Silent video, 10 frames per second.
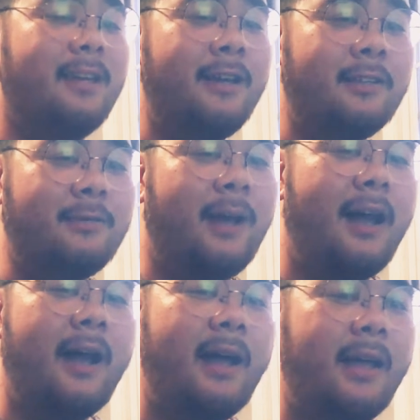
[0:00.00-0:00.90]
think
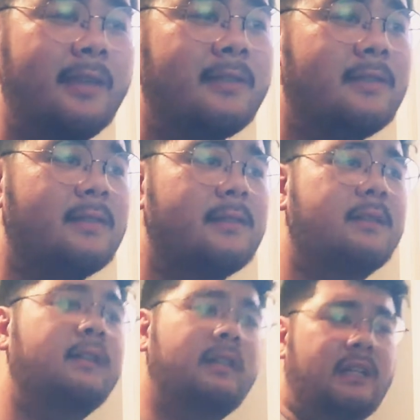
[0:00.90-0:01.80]
twice.
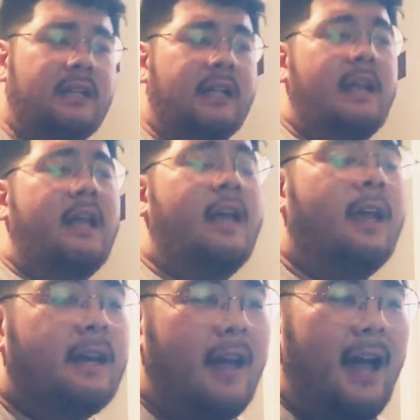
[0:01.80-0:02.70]

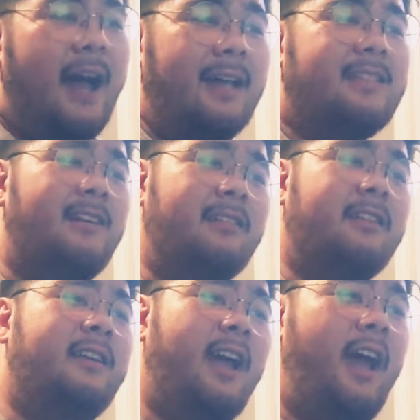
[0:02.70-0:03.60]
And I don't
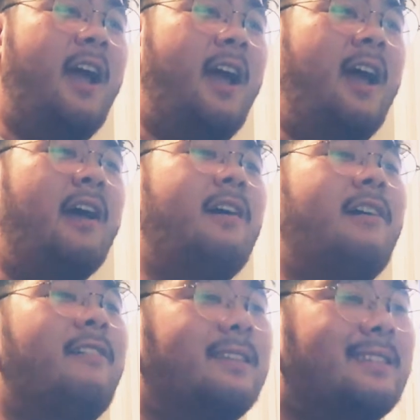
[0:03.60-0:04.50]

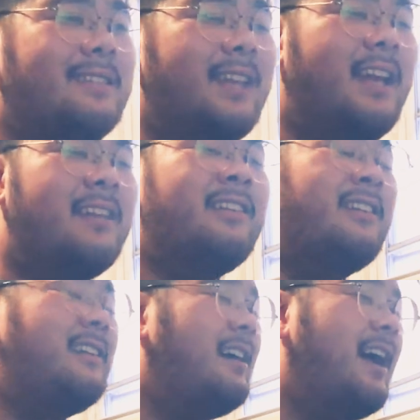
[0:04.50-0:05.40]
care what's in
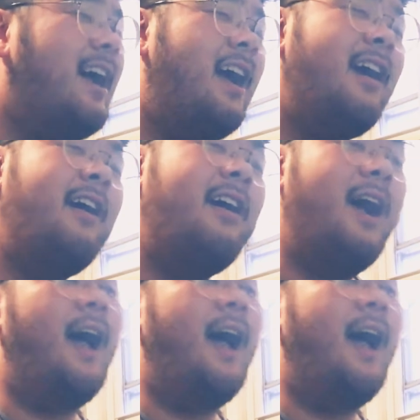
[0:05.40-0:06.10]
your hair,